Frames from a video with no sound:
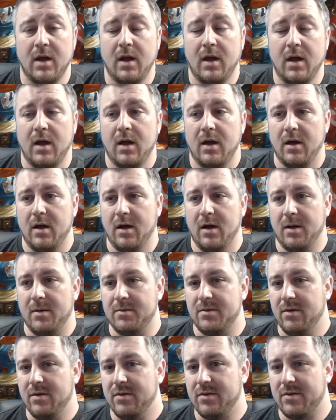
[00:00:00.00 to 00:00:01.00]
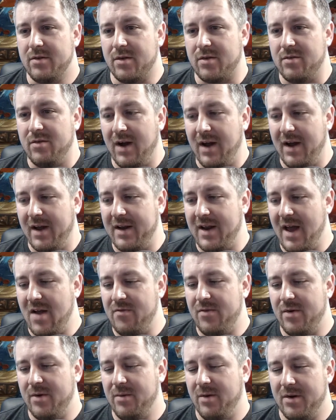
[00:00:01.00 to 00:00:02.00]
Don't just line
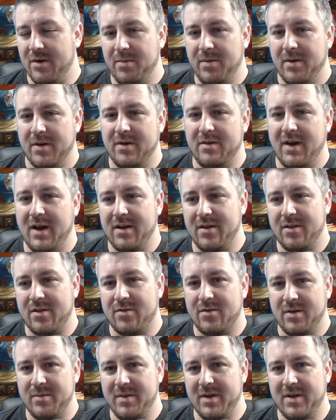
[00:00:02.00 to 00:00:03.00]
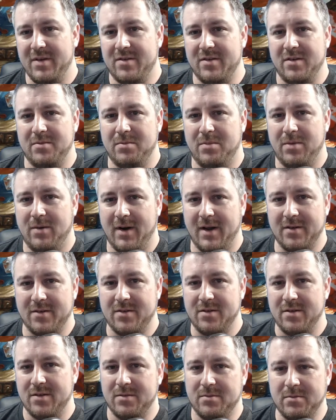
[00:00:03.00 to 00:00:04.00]
everyone up on the line of scrimmage and plan
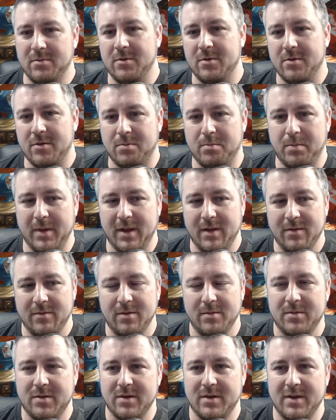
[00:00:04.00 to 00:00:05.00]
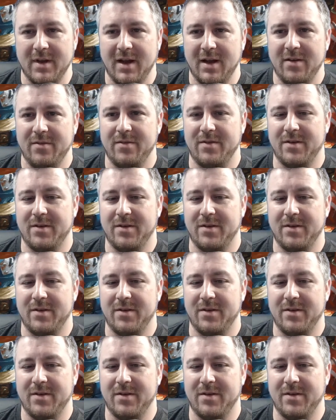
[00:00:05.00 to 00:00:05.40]
to just beat them to death.